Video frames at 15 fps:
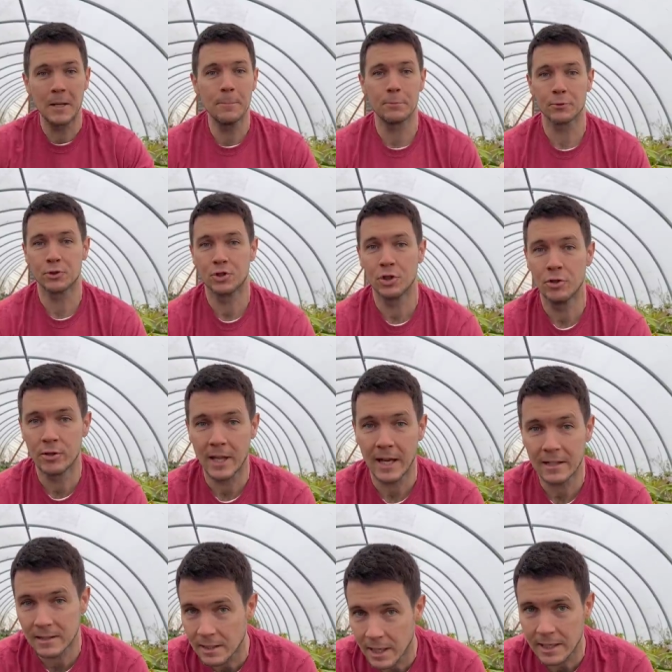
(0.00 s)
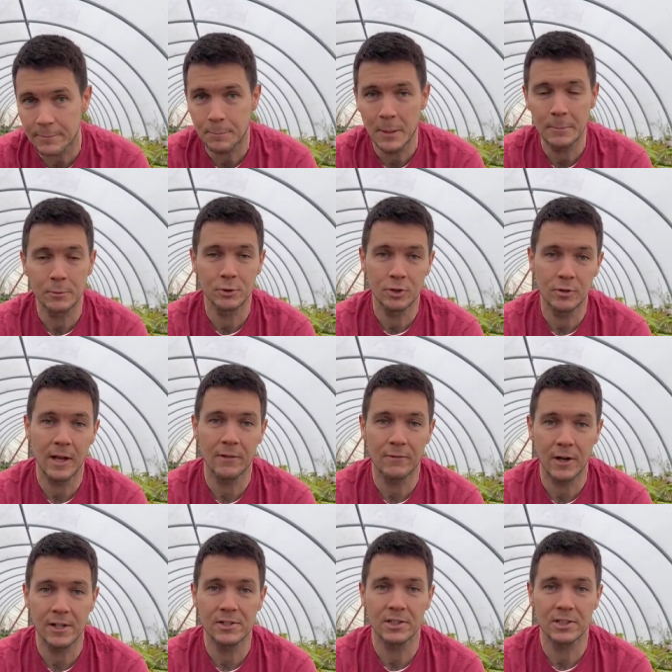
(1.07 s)
people do that, and a lot of people do that
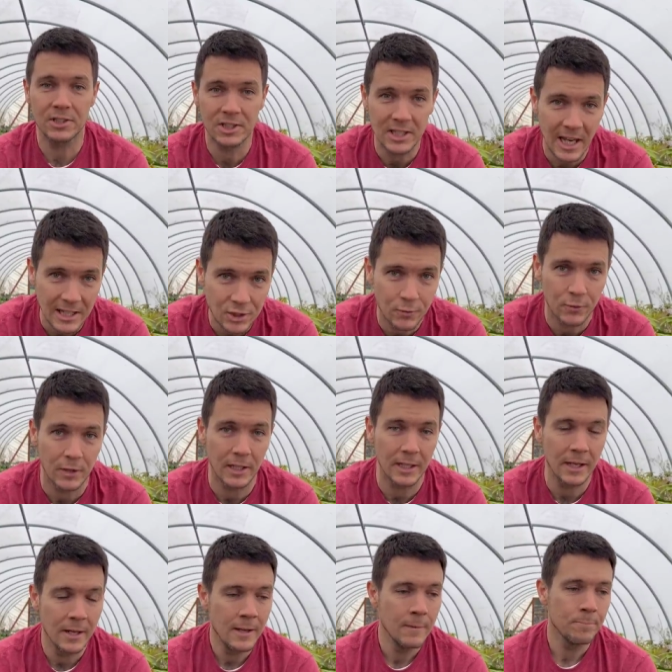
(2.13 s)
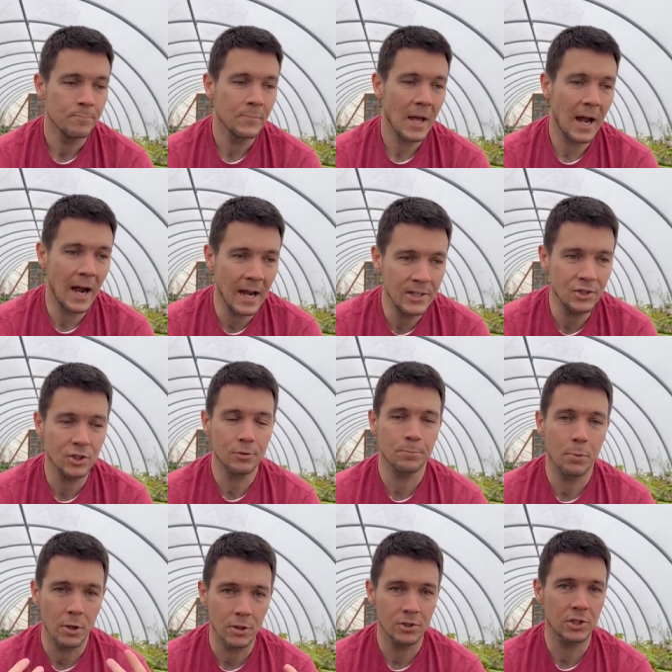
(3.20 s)
very successfully. I
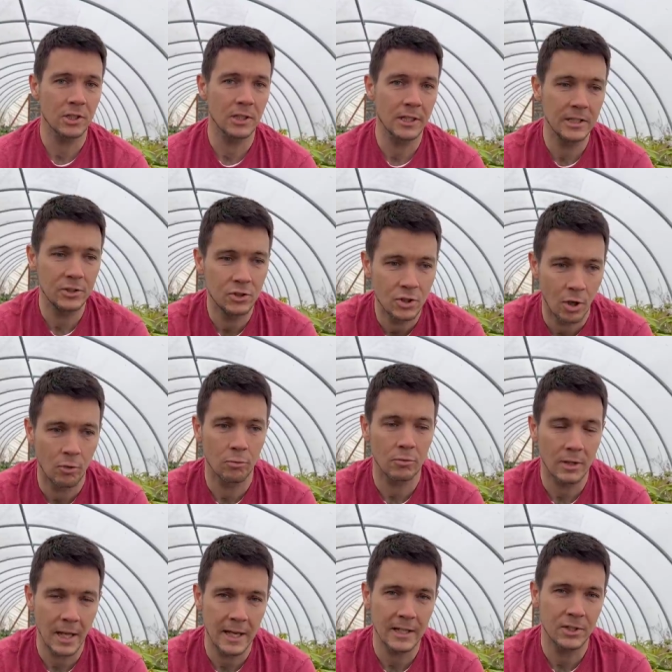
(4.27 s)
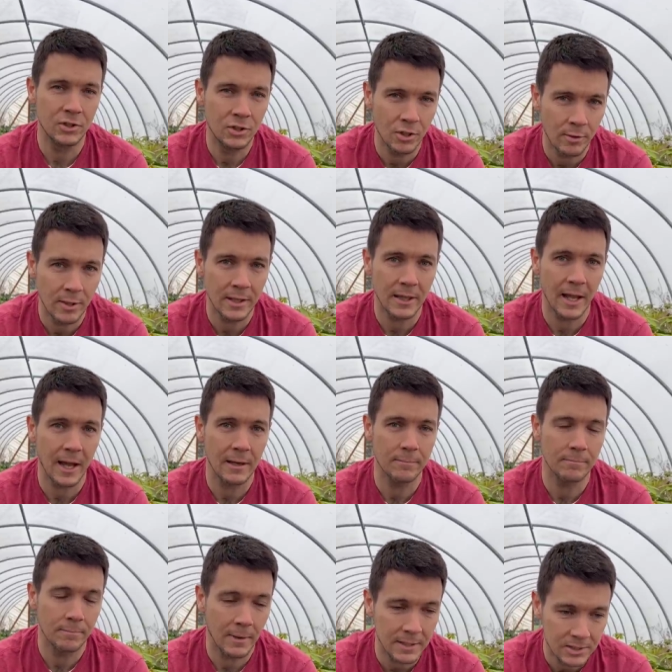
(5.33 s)
just personally don't like doing
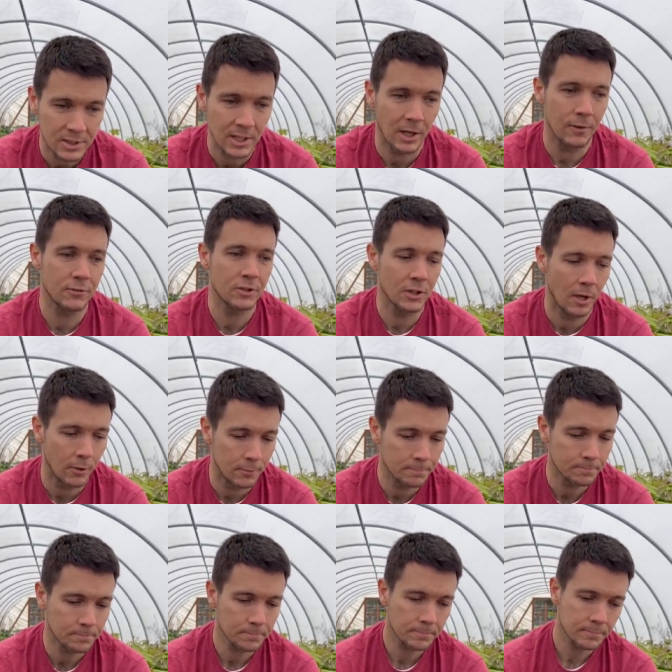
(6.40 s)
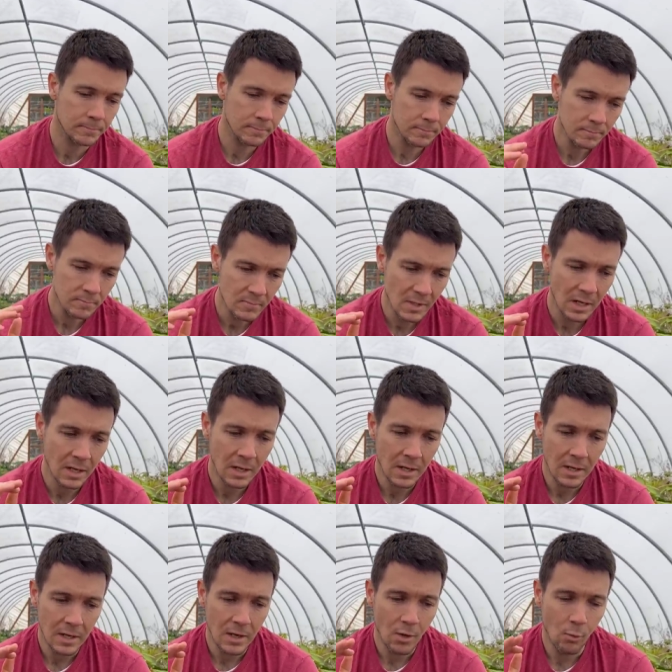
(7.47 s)
that myself. So
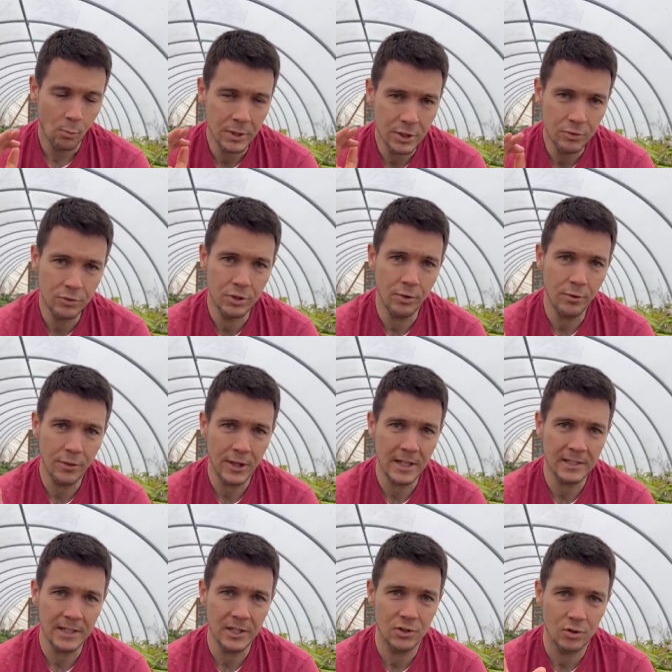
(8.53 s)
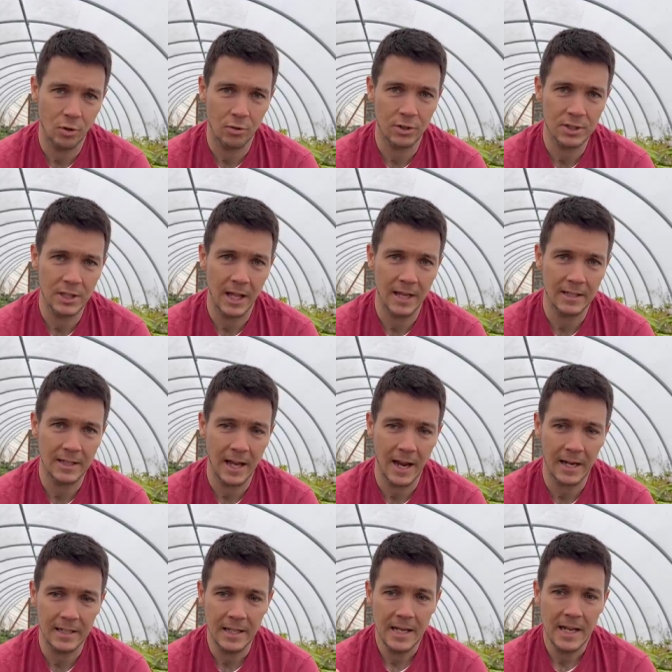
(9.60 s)
when you do things indoors like
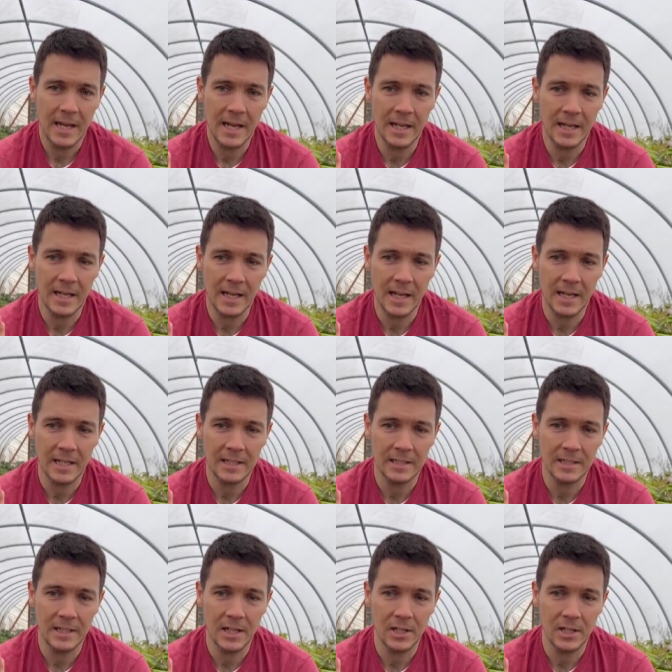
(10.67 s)
that, it, it